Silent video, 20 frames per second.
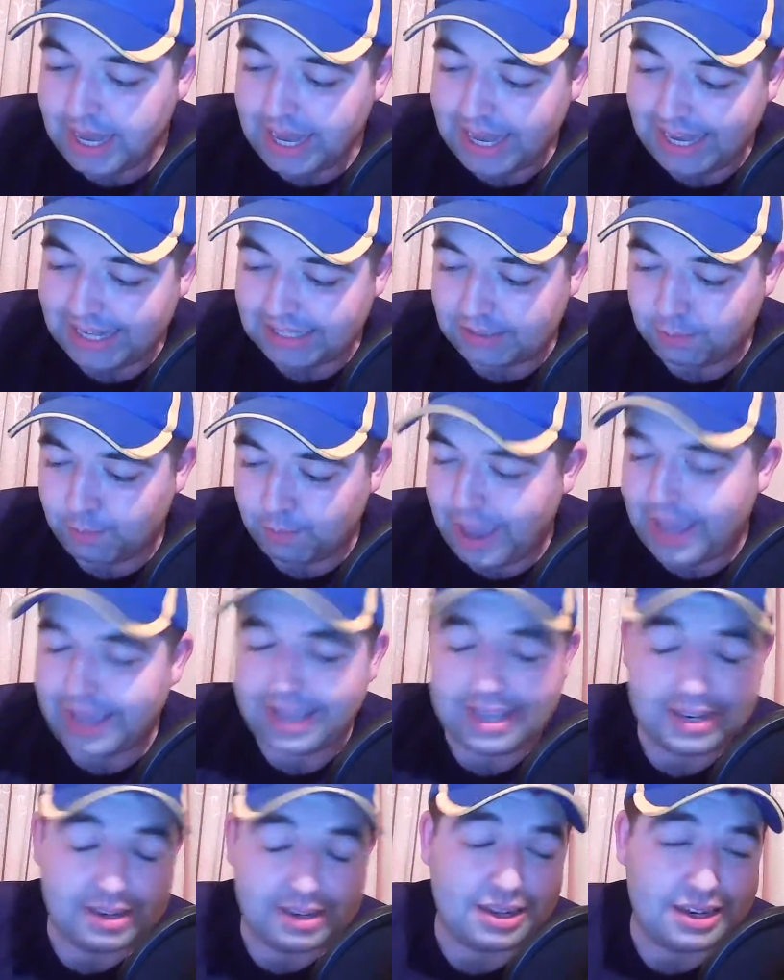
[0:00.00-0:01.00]
It's
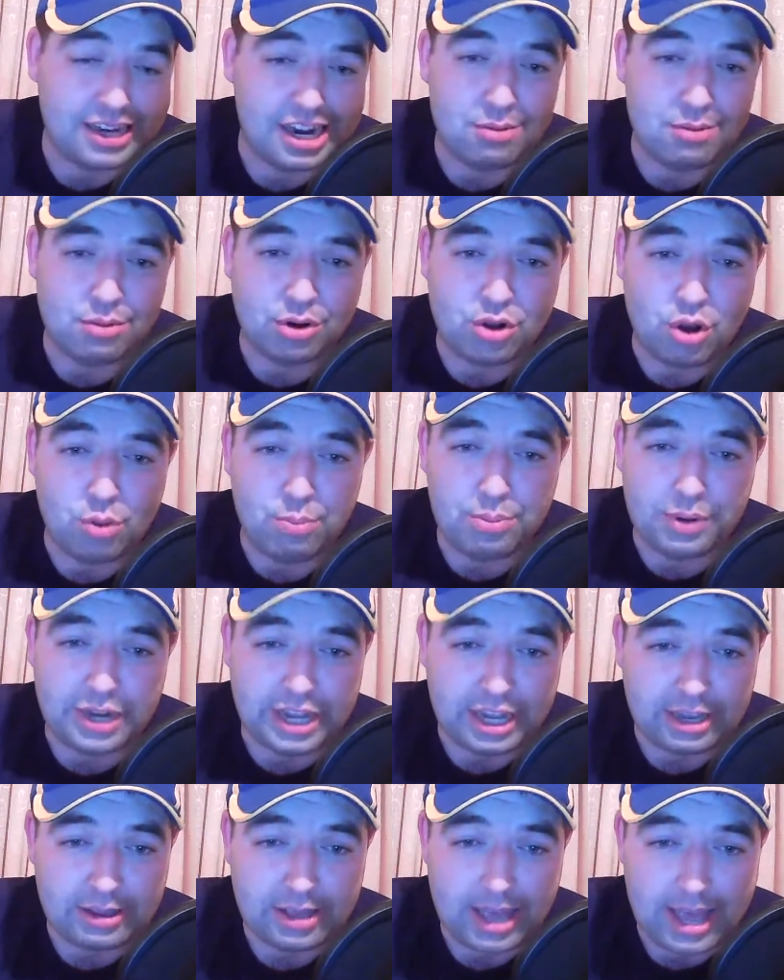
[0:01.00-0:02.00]
back into claimer
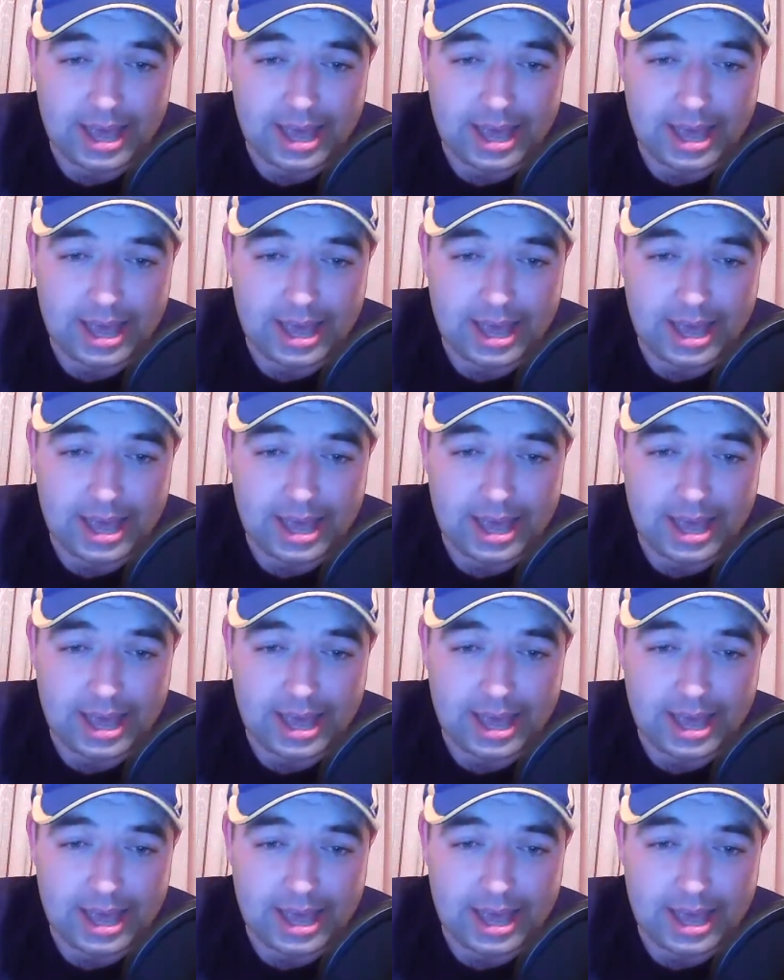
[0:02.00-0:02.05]
company.